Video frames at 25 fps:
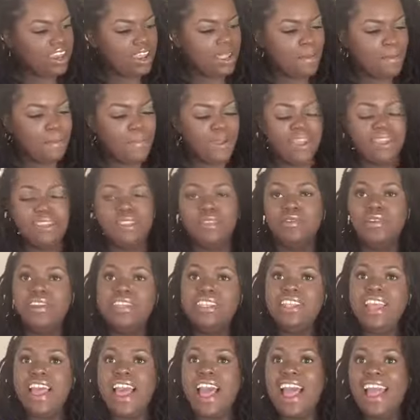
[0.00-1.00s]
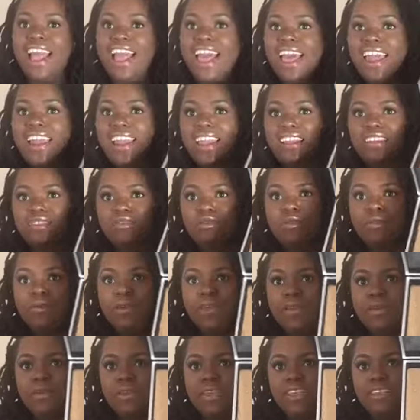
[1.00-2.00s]
it but the reason I got it is
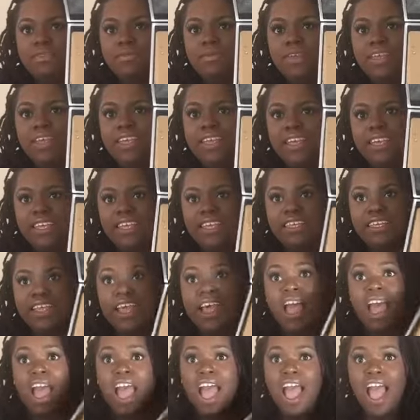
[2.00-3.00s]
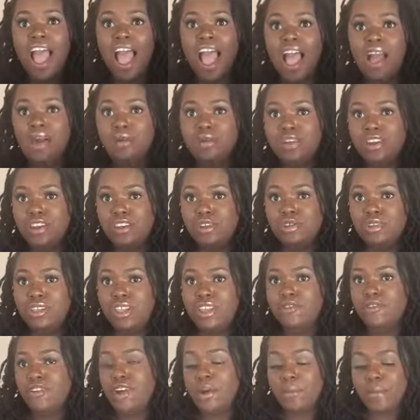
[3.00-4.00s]
is because I want to use it
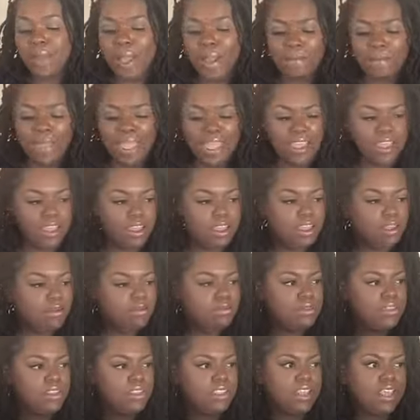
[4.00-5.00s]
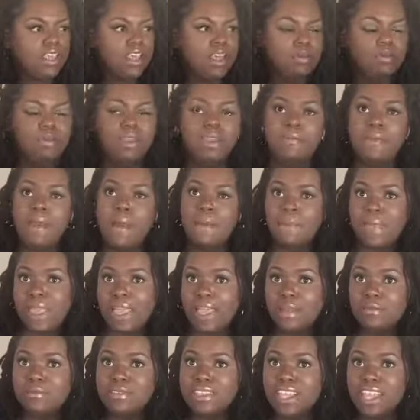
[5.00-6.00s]
for my makeup to help keep my
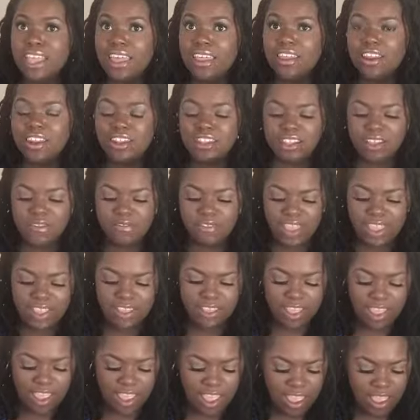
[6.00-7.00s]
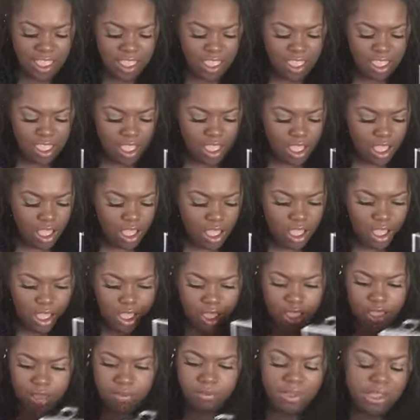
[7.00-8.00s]
makeup together and stuff like that
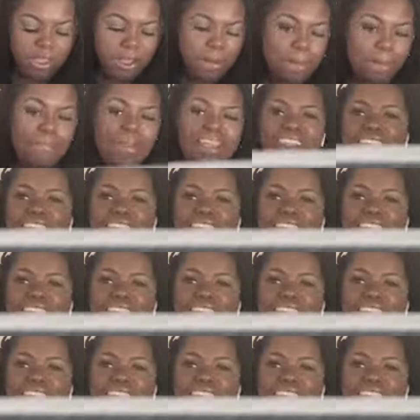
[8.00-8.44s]
um, but